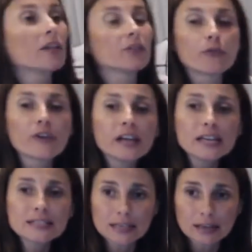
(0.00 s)

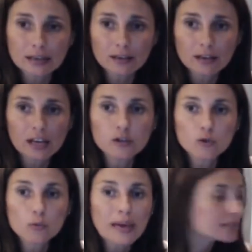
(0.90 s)
trinity
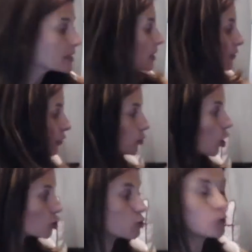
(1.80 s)
into basically from
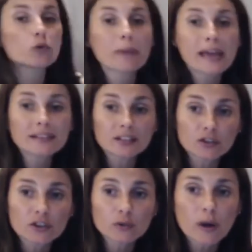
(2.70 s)
those two you make the
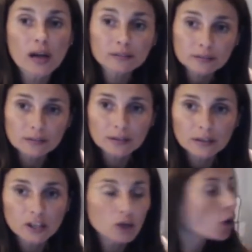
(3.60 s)
third one
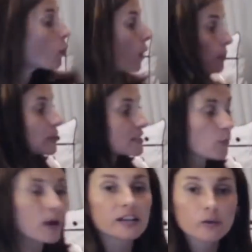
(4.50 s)
you know, one plus
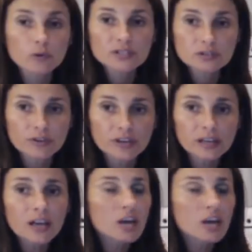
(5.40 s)
one equals three.